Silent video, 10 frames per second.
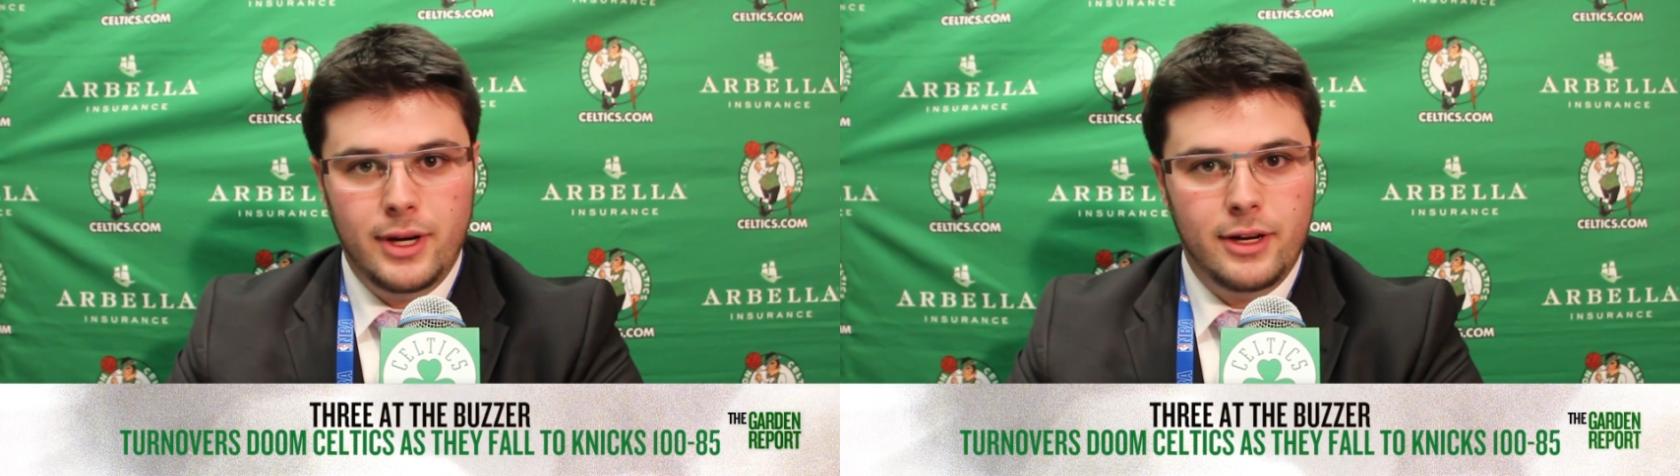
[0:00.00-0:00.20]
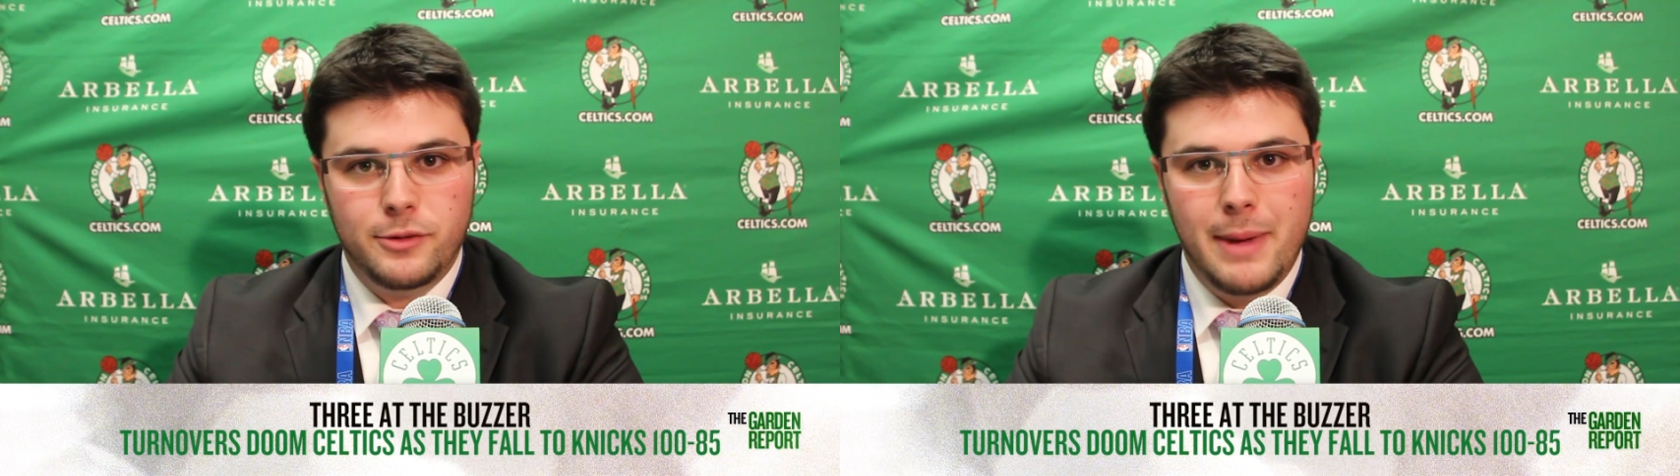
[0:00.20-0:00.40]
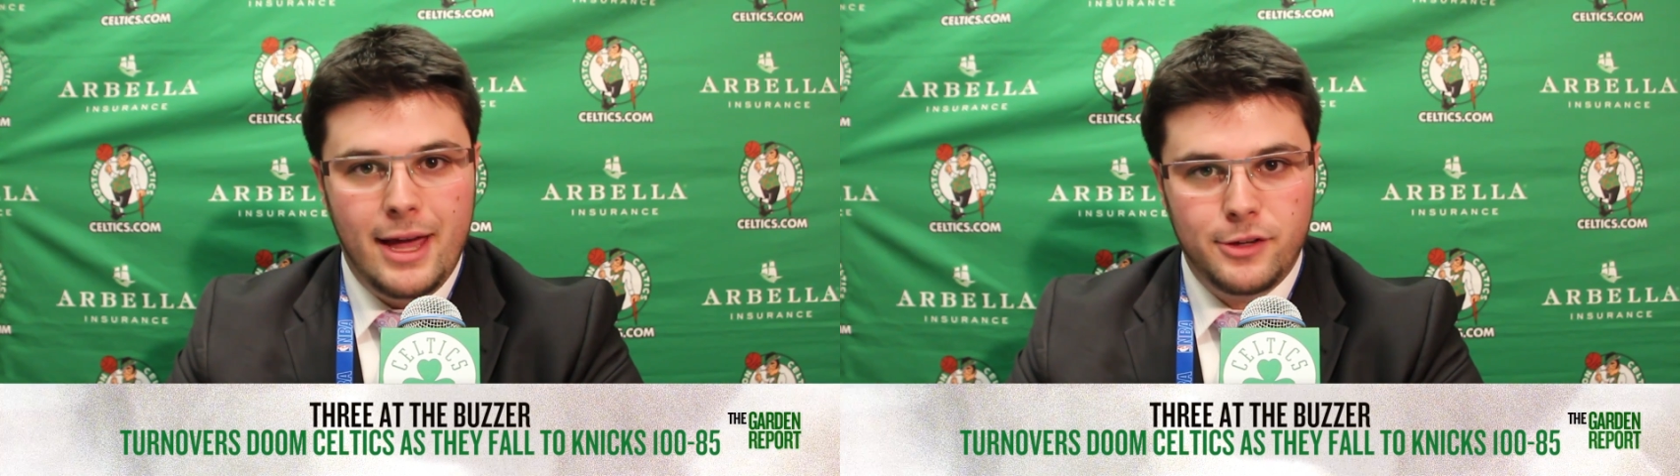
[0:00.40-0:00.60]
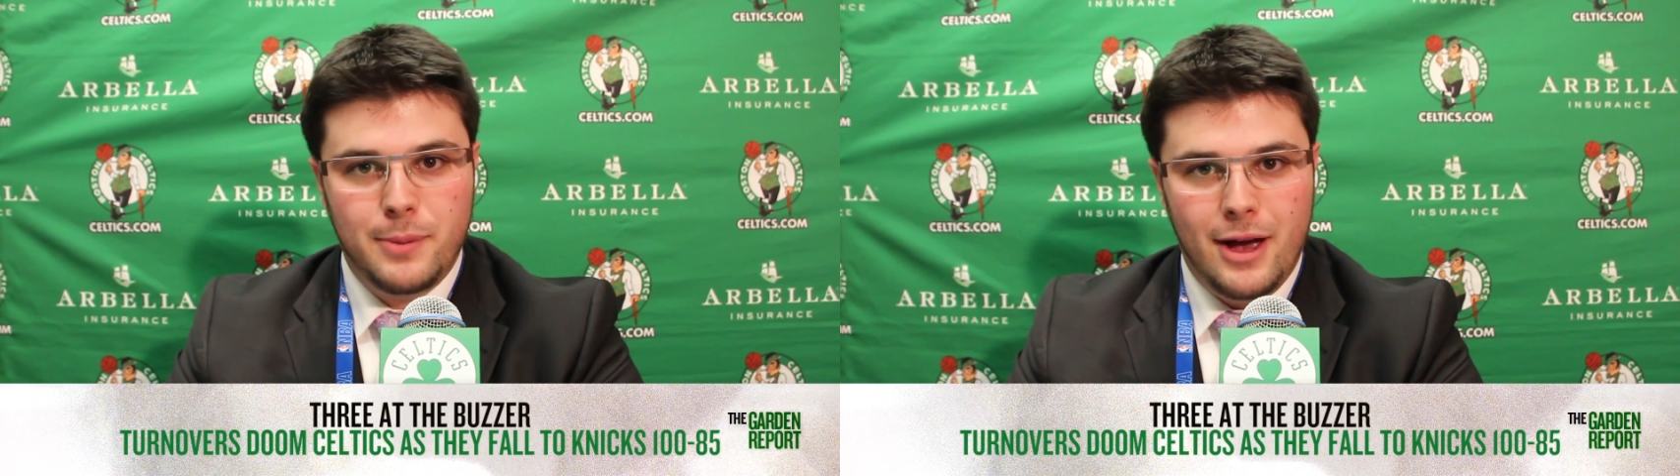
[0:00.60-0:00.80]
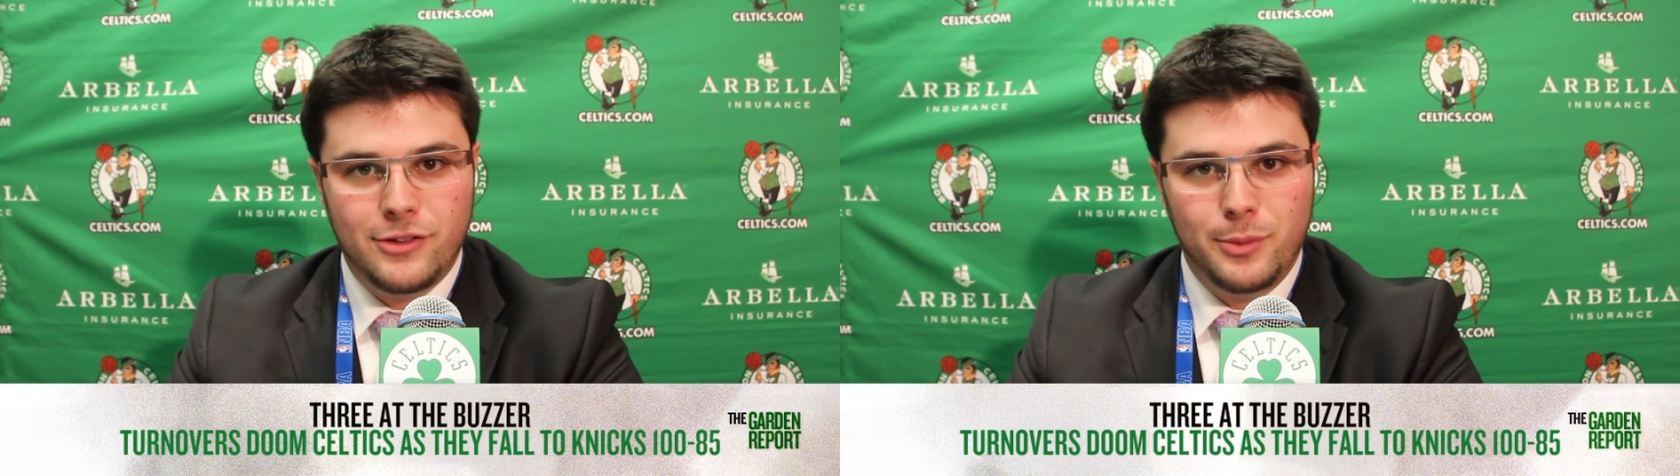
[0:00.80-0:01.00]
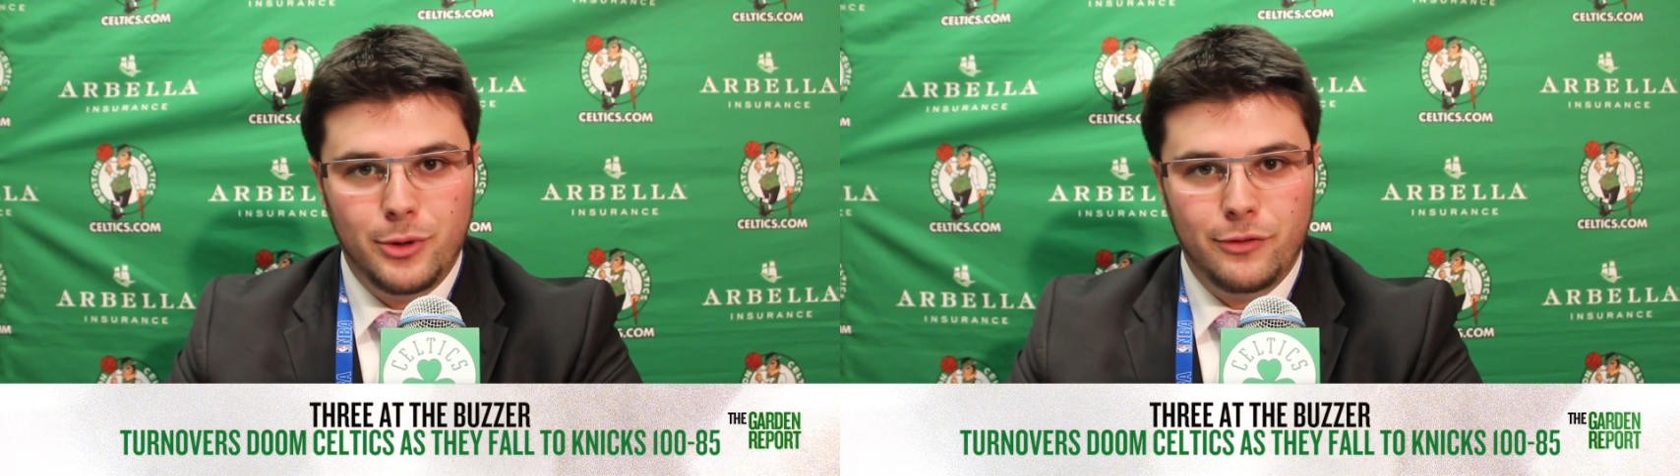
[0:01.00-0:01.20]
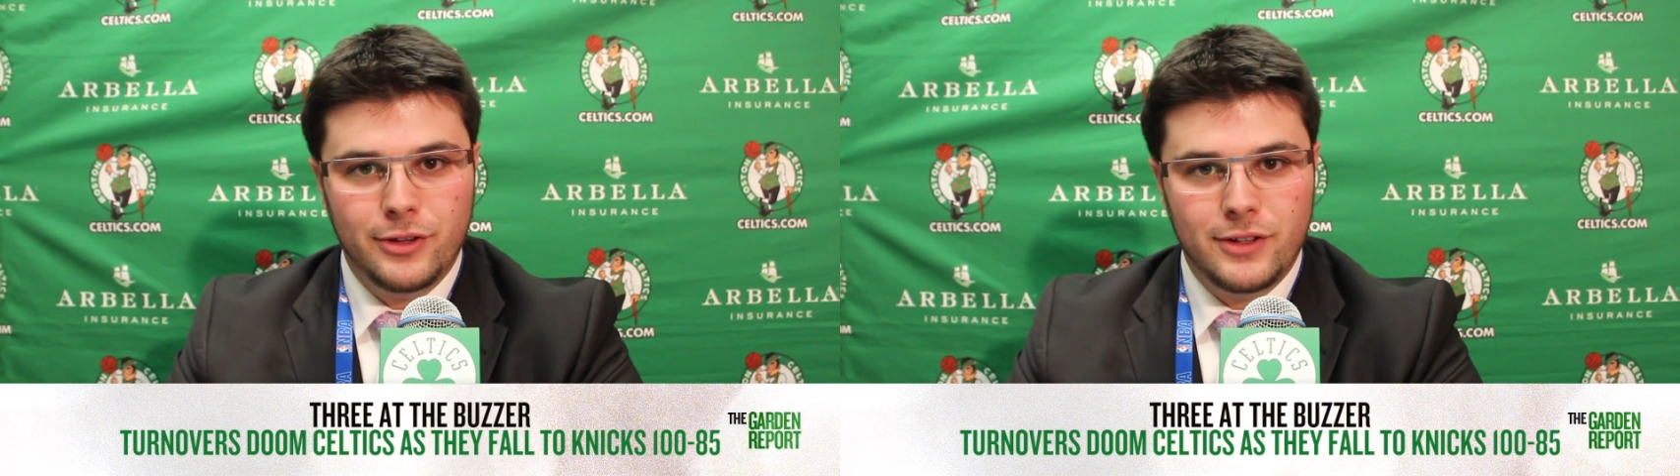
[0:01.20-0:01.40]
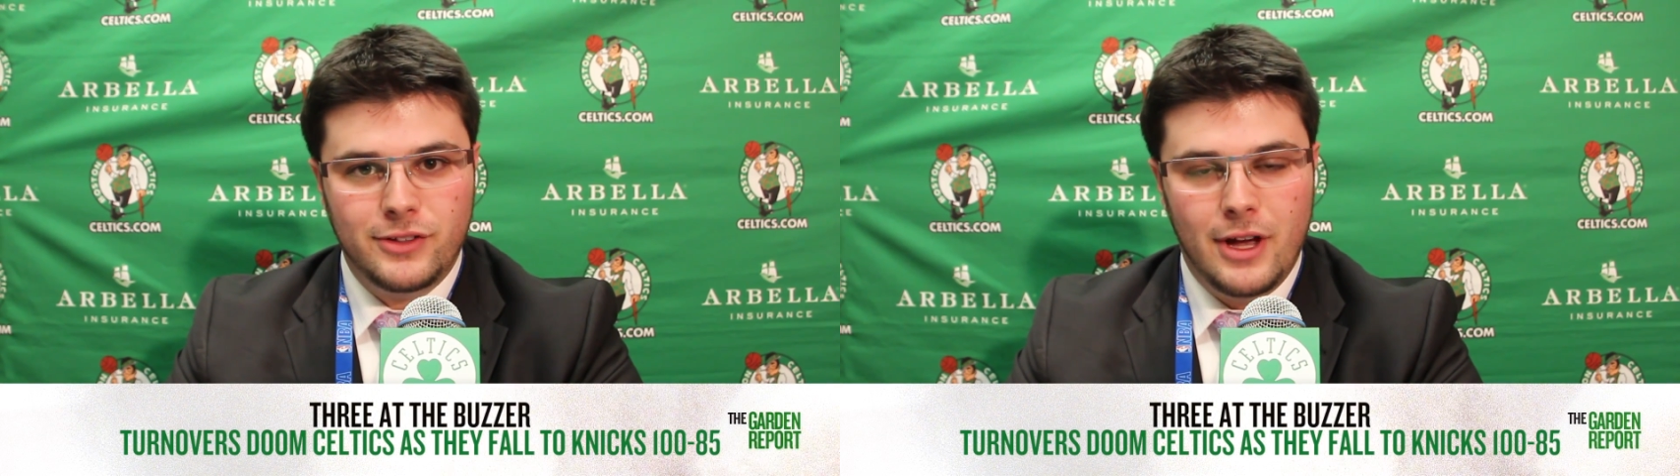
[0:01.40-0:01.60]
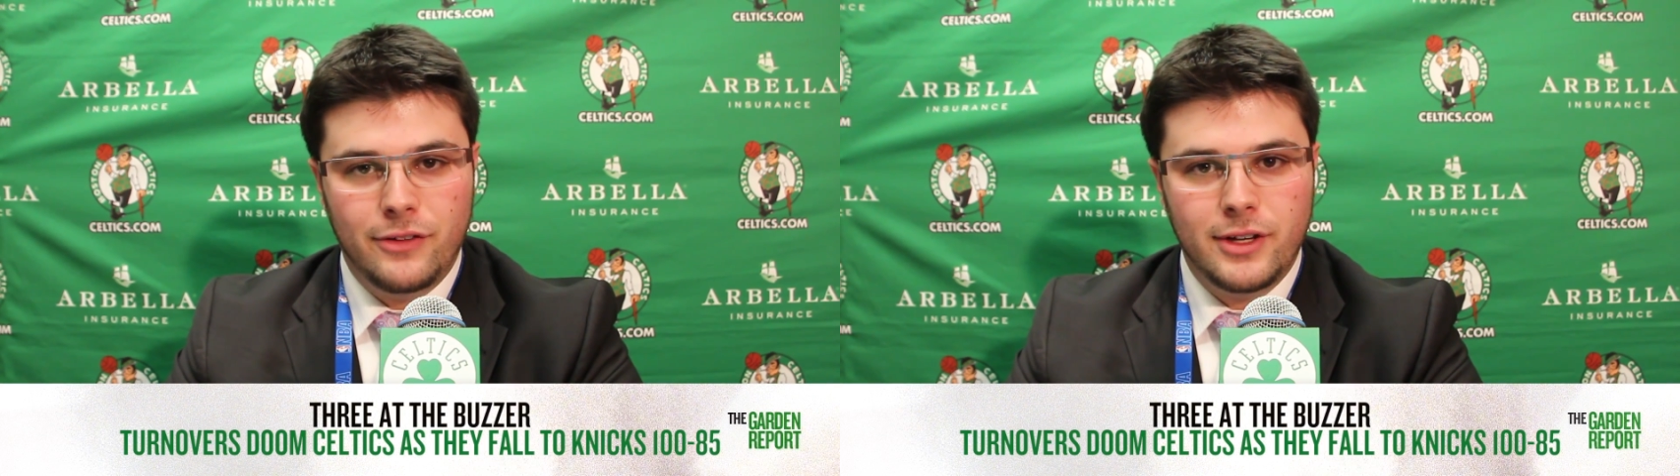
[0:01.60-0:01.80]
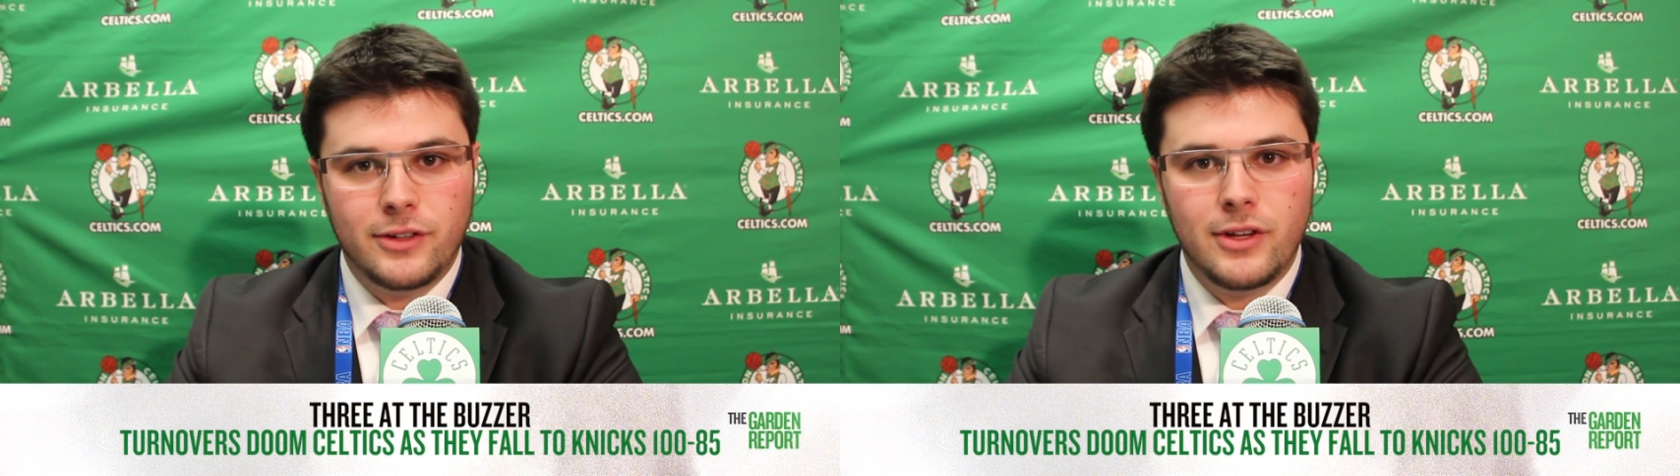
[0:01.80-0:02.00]
went as bad as possible for the
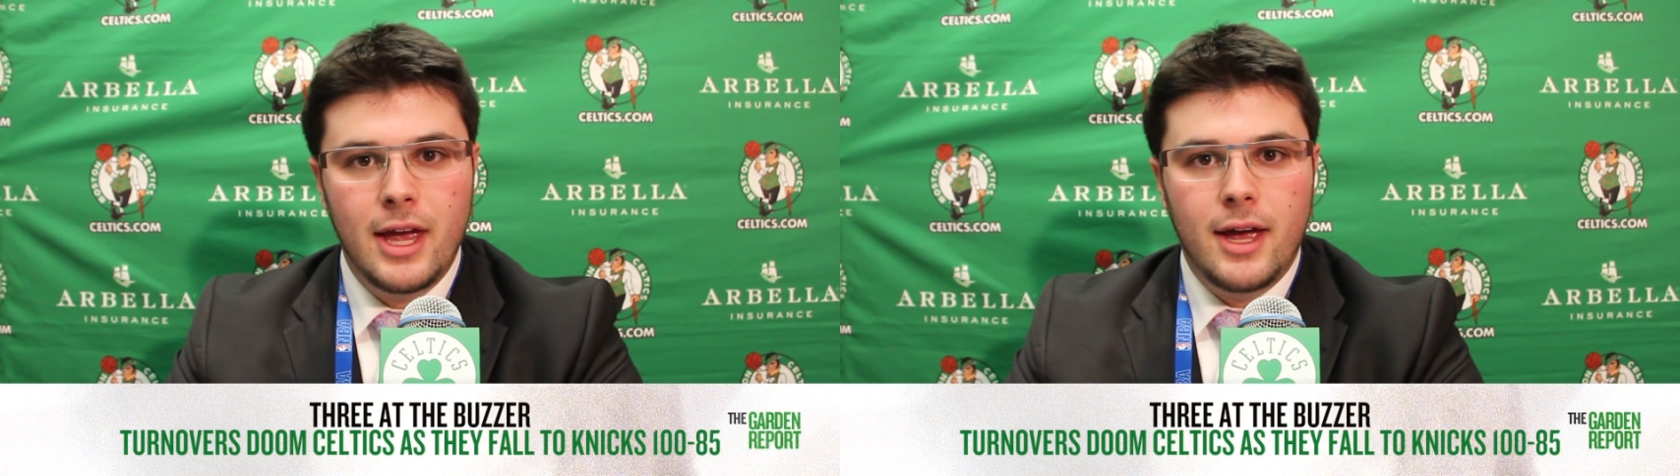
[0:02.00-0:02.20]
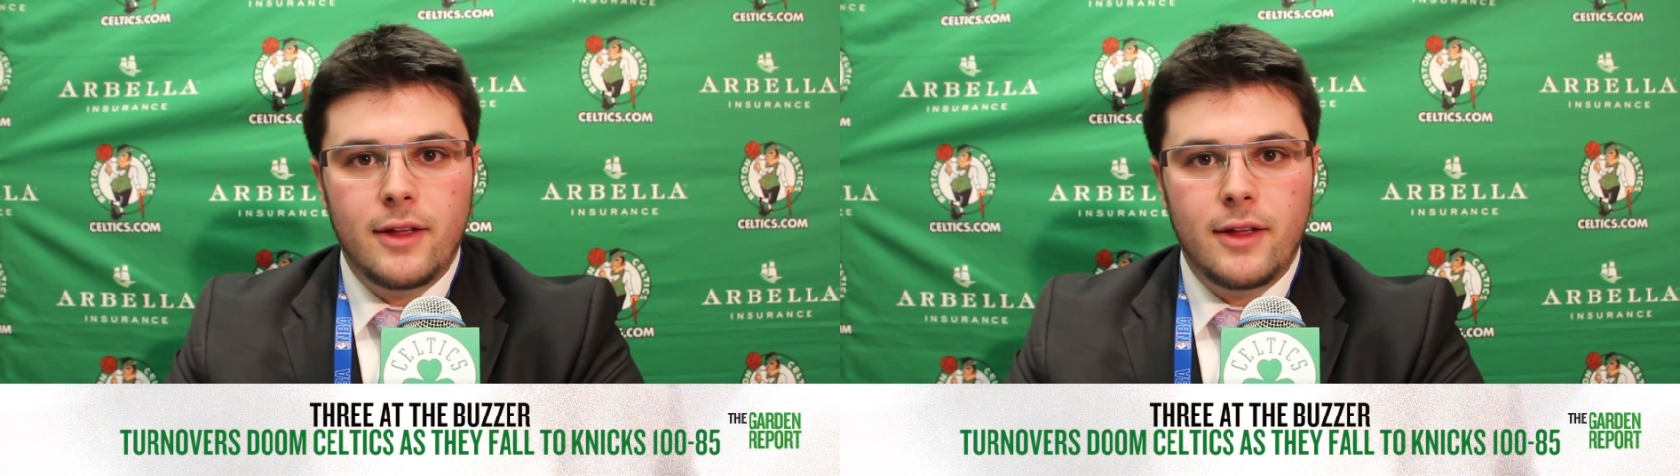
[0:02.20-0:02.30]
Celtics.